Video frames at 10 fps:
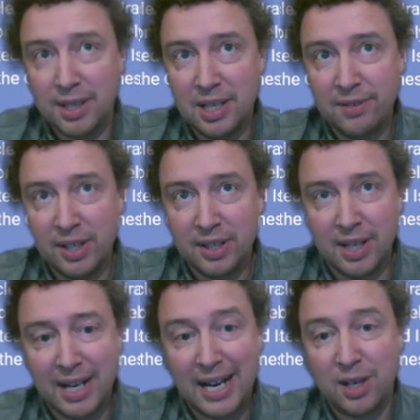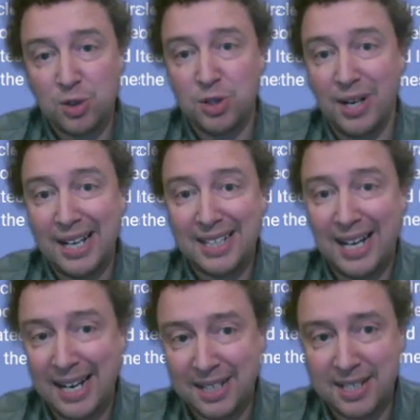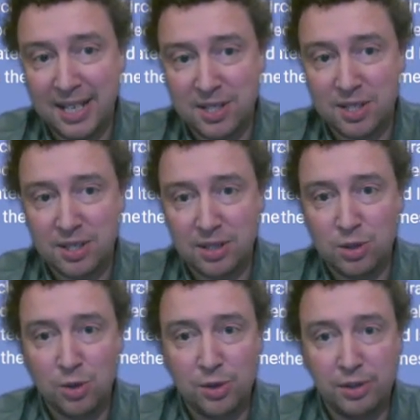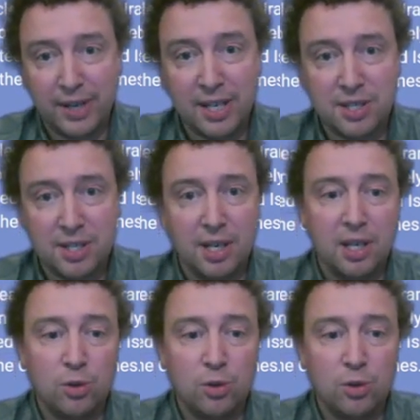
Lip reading: giving hackers direct access to the device,